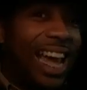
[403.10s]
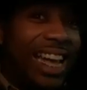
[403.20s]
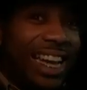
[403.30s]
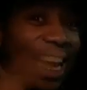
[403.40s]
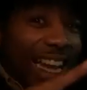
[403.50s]

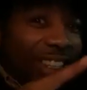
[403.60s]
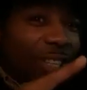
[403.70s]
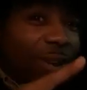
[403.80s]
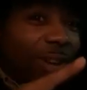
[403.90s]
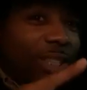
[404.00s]
and he's
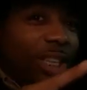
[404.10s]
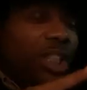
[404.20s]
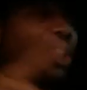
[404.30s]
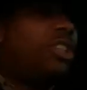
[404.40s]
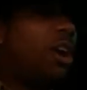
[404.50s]
going to
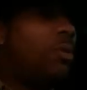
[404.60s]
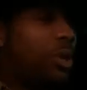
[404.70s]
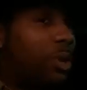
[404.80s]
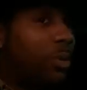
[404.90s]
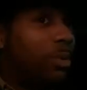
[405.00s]
show
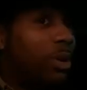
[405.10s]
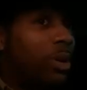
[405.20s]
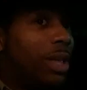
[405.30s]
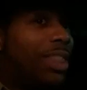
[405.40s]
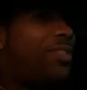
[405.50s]
you
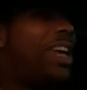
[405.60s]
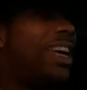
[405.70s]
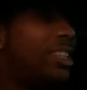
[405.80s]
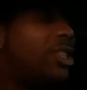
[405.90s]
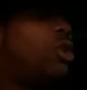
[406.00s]

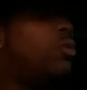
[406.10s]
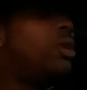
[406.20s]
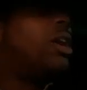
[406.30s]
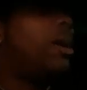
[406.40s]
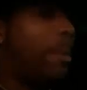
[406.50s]
things to
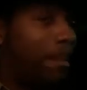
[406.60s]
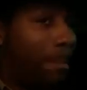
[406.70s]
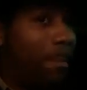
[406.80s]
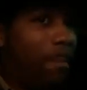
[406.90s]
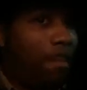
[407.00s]
come.